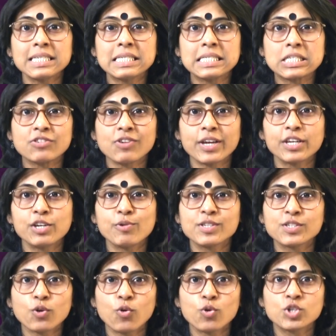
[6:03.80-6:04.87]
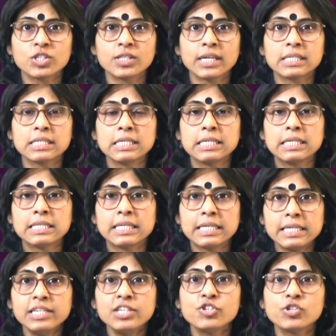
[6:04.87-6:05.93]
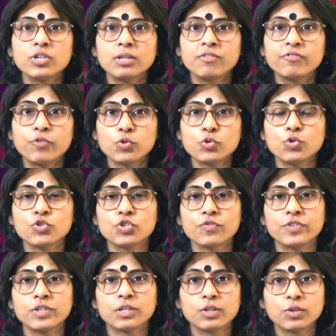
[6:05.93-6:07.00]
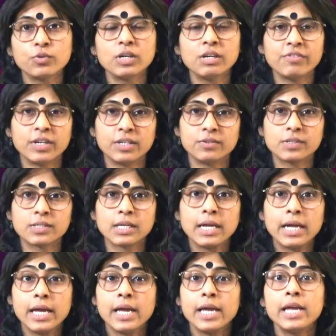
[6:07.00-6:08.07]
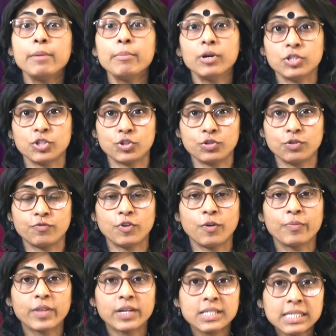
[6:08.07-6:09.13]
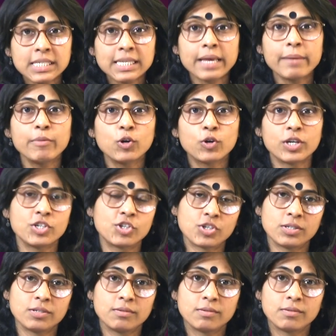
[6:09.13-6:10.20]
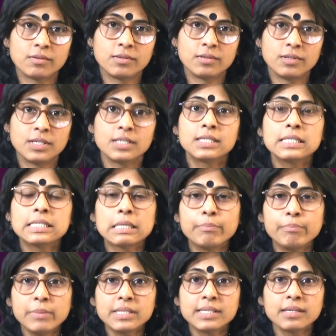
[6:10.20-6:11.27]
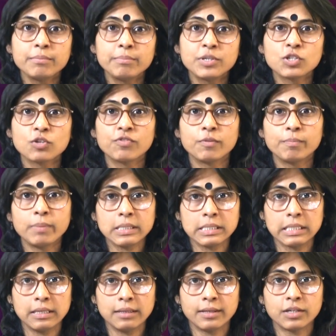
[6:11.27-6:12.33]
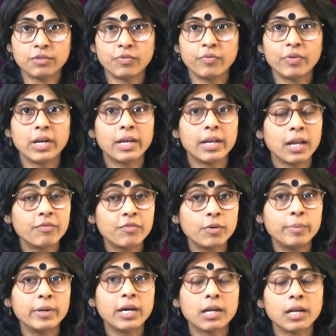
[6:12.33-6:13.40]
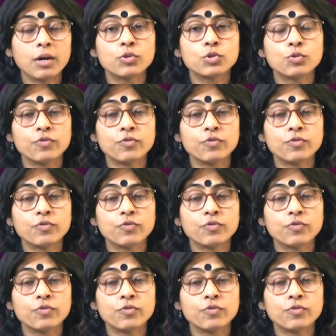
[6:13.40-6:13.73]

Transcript: it strike you as odd that the initial photos of the coronavirus emerged from that same location? Is this a missing piece of a puzzle that we will never be allowed to